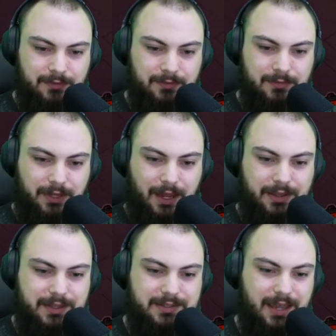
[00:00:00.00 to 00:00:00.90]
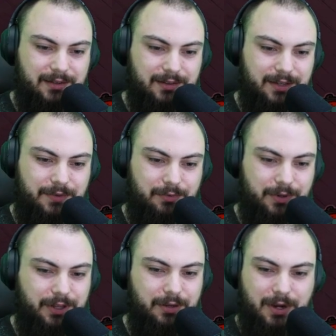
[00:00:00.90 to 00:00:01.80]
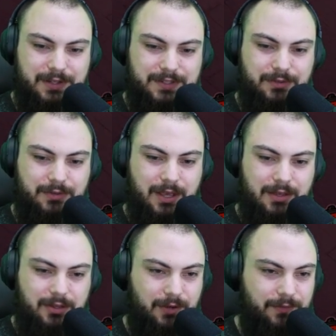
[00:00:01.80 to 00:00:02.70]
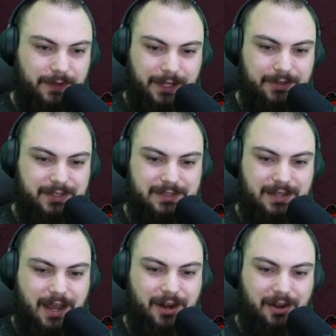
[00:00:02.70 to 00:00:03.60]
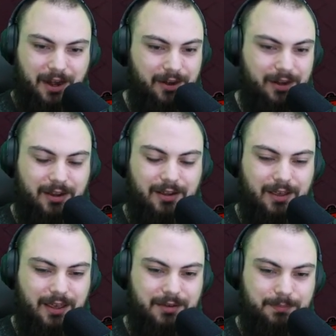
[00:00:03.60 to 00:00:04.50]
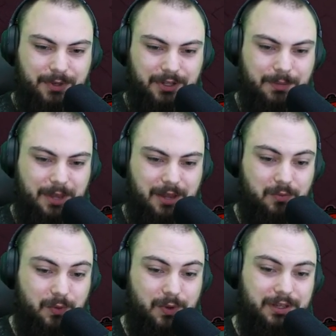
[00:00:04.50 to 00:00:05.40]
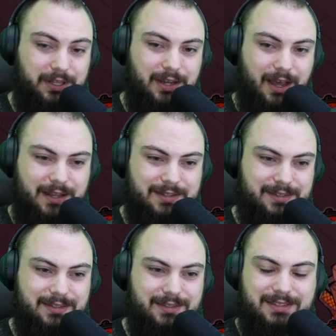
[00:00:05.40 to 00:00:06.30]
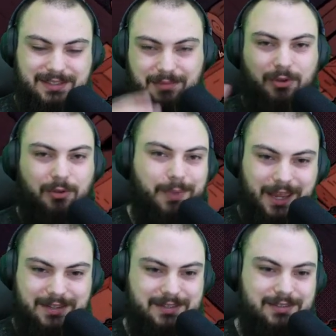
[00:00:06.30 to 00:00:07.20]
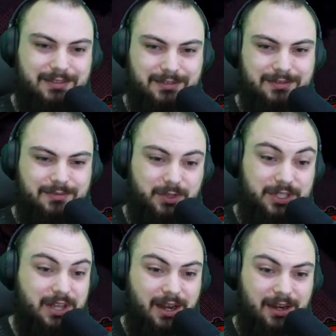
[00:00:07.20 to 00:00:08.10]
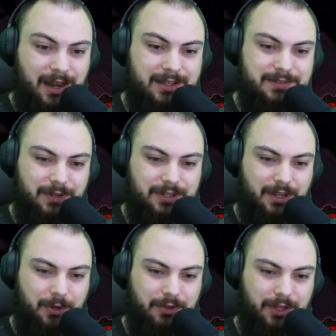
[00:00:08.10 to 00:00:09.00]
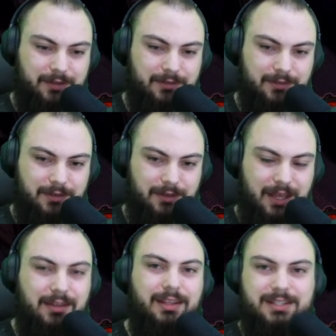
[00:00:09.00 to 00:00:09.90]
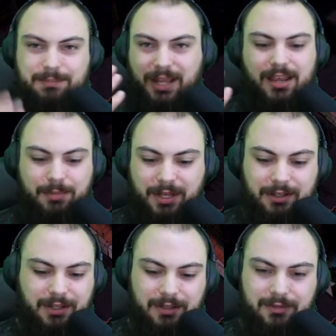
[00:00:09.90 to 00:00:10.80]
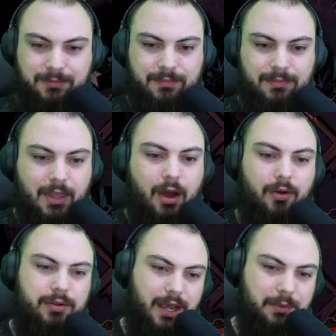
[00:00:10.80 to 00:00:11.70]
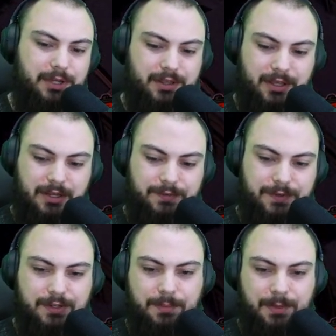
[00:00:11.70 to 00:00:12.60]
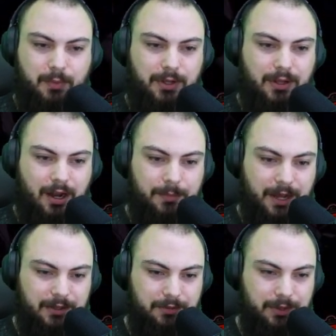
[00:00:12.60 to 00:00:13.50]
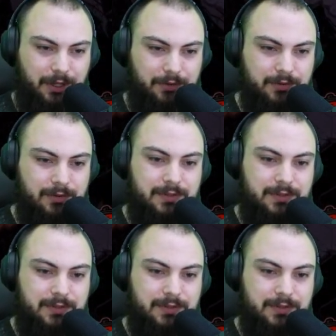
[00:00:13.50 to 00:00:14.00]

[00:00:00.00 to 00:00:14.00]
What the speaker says: Like, I think technically if you really wanted to, you could fill out this entire area and build up a really nice, simple base, which is kind of nice for a demo. Like, endless playability. Oh, yeah, when you hit the end of your clip, it will automatically reload.